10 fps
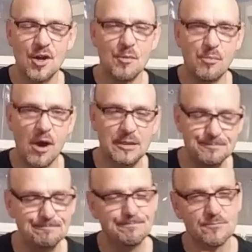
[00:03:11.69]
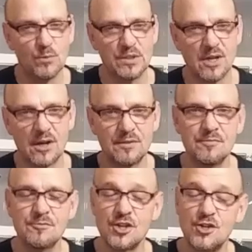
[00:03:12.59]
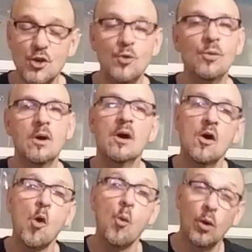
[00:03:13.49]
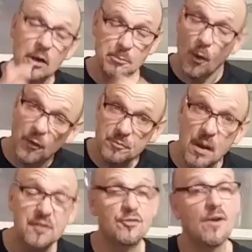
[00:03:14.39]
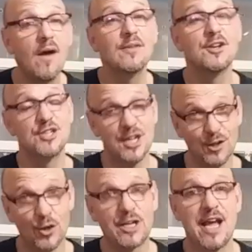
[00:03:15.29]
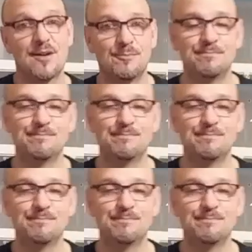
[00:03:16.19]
But with none to do, we're going to pull this monster out. Let's get a look at him.